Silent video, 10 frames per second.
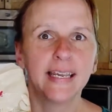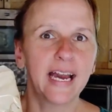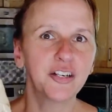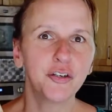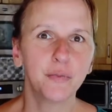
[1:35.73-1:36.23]

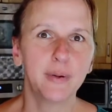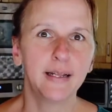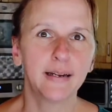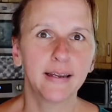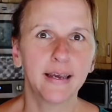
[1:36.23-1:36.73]
Cashew
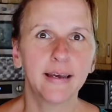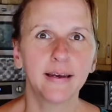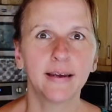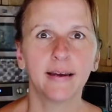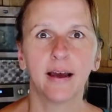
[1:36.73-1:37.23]
milk
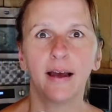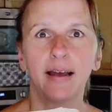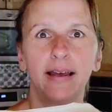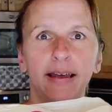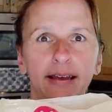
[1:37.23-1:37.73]

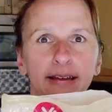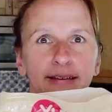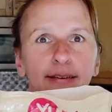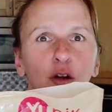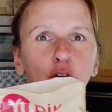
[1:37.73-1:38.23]

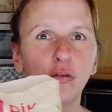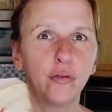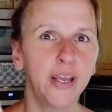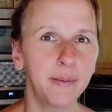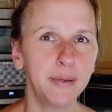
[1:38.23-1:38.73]
is
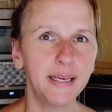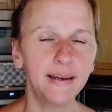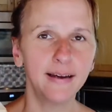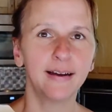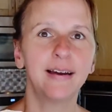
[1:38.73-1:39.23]

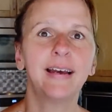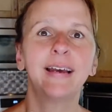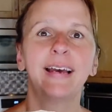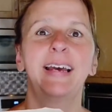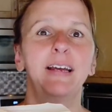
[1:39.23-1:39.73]
creamy
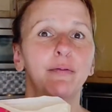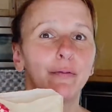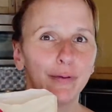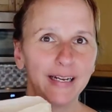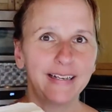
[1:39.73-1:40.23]

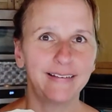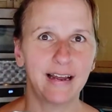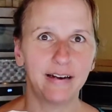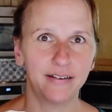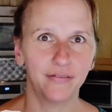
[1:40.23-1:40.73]
and really
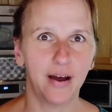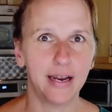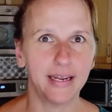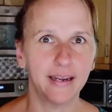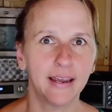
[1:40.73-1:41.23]

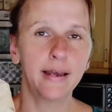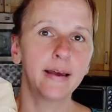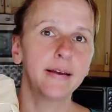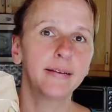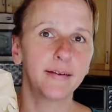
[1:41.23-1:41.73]
satisfying.
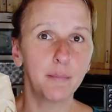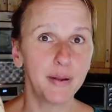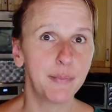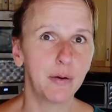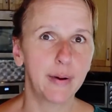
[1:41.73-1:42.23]
Some
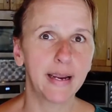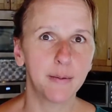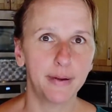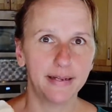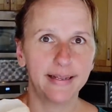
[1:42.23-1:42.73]
people
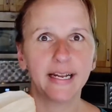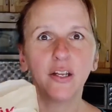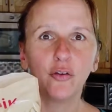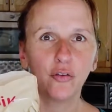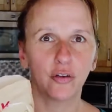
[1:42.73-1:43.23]
recommend
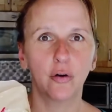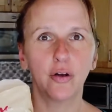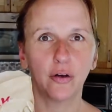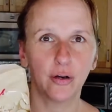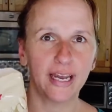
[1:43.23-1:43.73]
that you
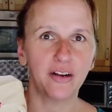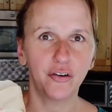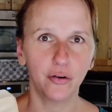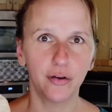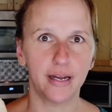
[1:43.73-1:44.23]
soak your
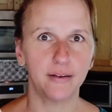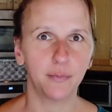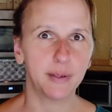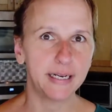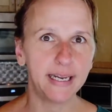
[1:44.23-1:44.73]
cashew
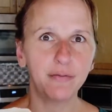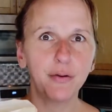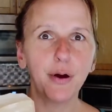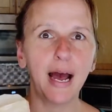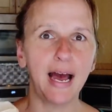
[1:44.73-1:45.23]
nuts, but if
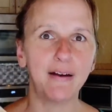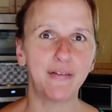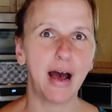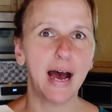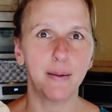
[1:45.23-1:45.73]
you have
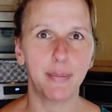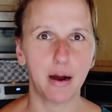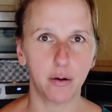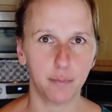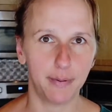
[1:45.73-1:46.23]
a high
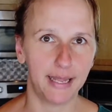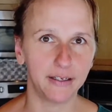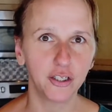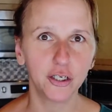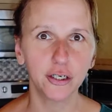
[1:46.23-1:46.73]
powered
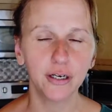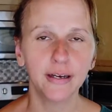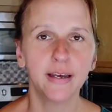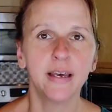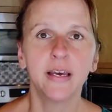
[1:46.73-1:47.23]
blender,
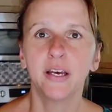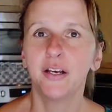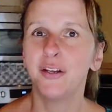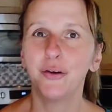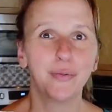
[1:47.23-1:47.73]

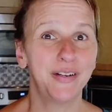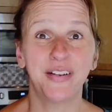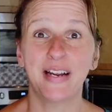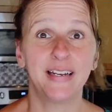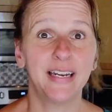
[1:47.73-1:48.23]
you will
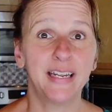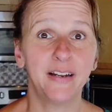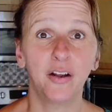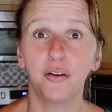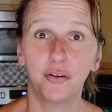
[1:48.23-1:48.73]
not
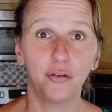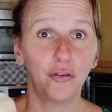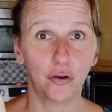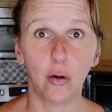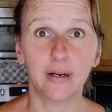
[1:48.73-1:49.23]
need to
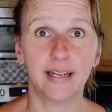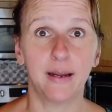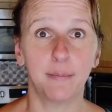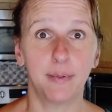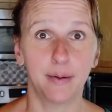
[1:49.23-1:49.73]
soak
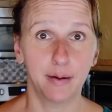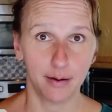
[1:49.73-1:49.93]
them.